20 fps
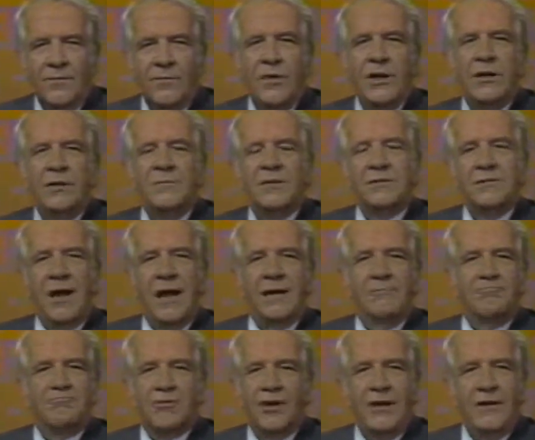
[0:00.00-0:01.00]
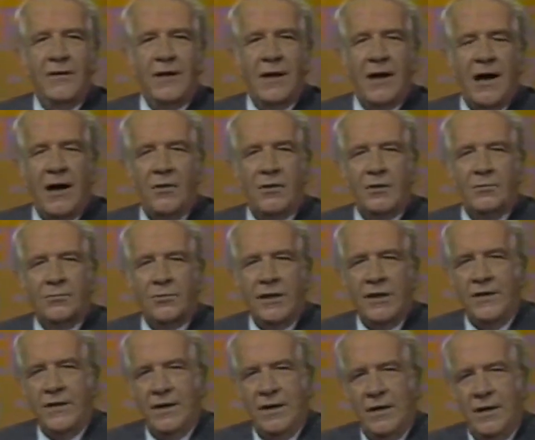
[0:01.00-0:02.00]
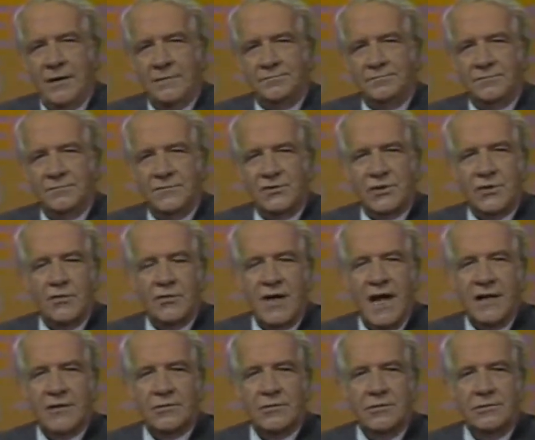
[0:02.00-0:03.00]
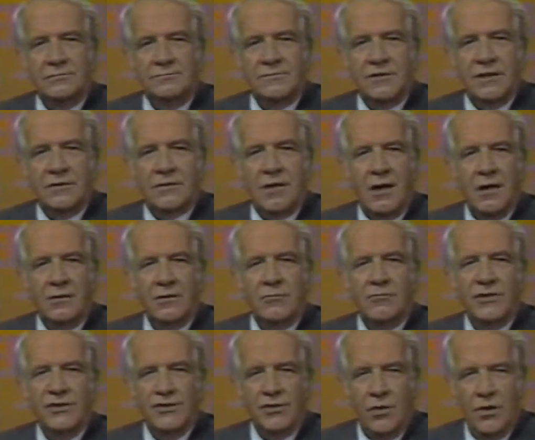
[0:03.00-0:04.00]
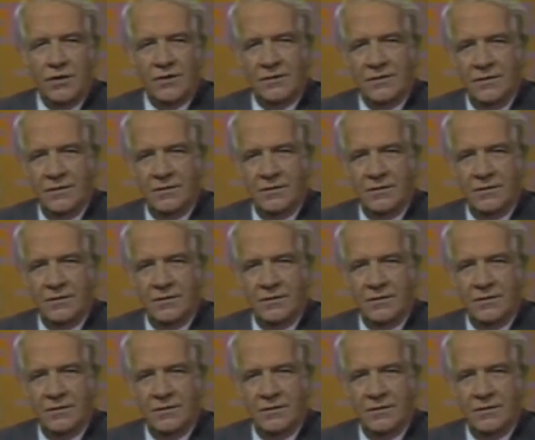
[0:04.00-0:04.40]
Freedom is like breathing out and breathing in so natural, it's hard to rejoice